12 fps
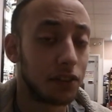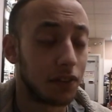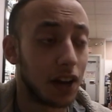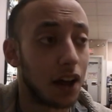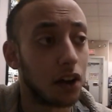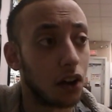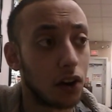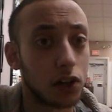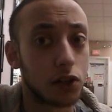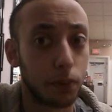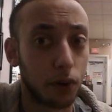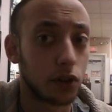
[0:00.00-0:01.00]
if not a
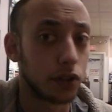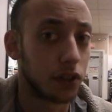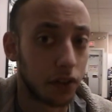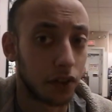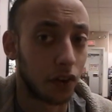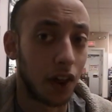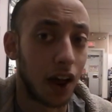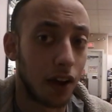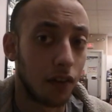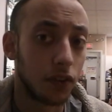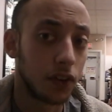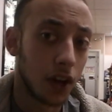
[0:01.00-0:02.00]
large portion of their
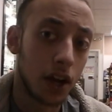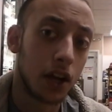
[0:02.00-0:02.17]
lives,